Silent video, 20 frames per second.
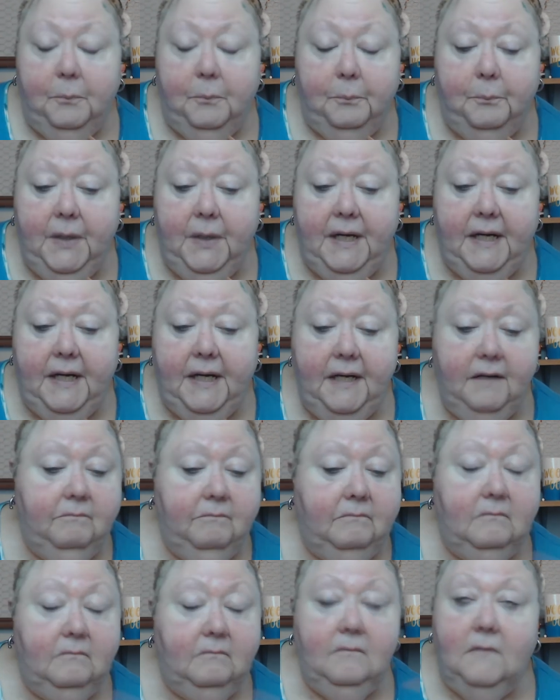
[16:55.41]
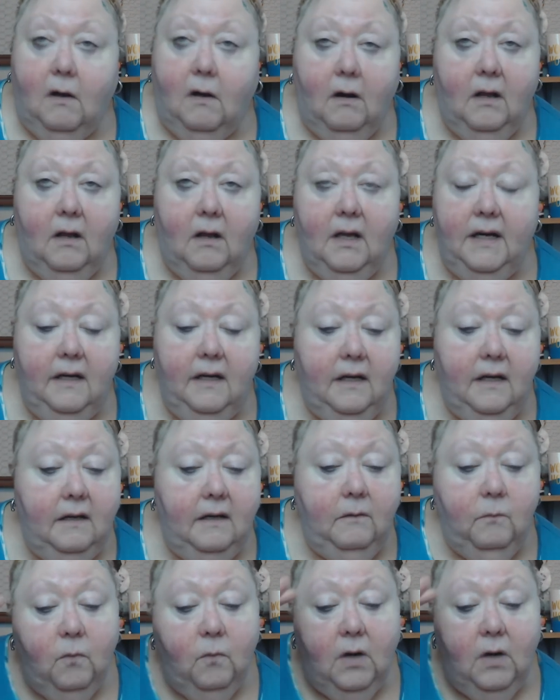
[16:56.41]
But all I
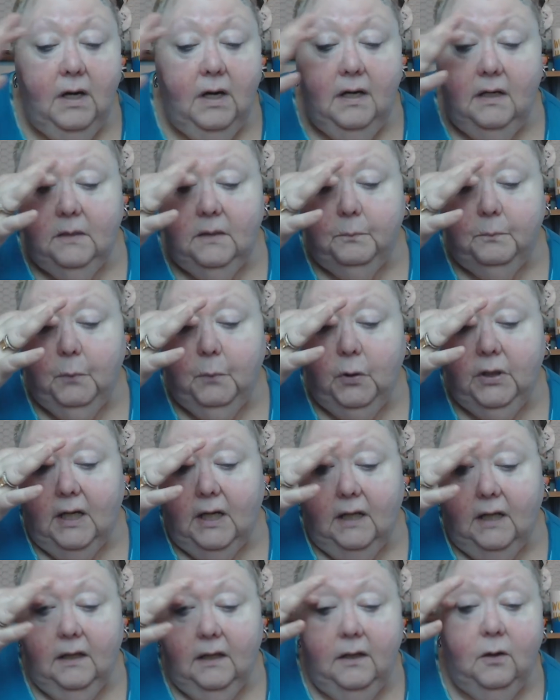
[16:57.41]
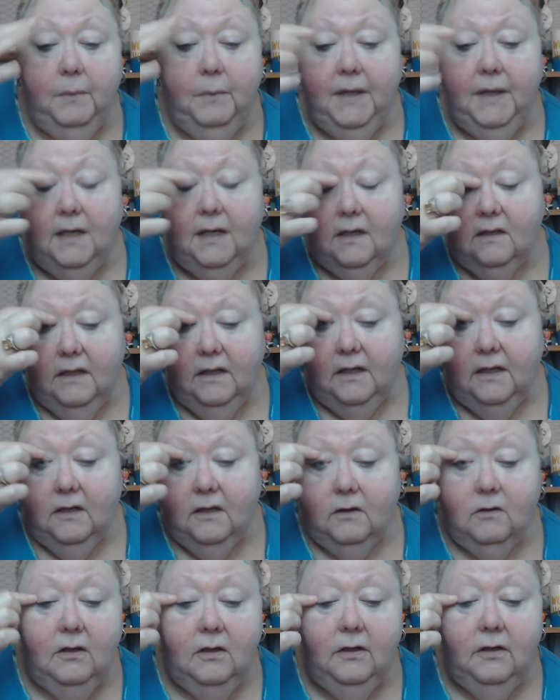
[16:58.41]
did was put a little bit of glitter
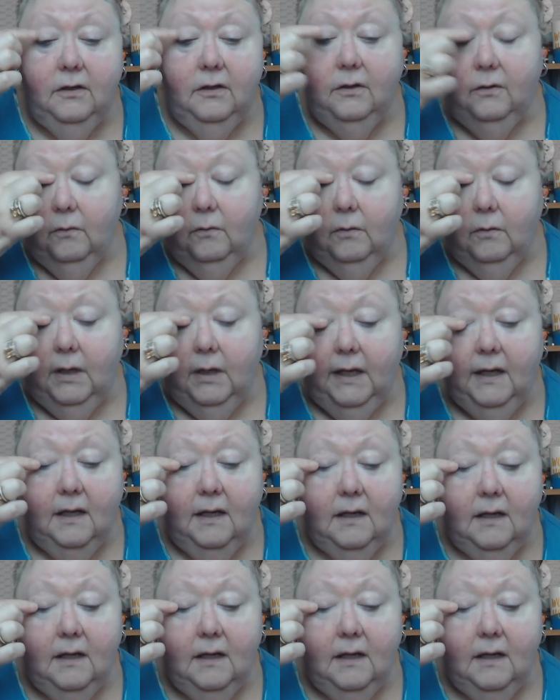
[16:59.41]
glue in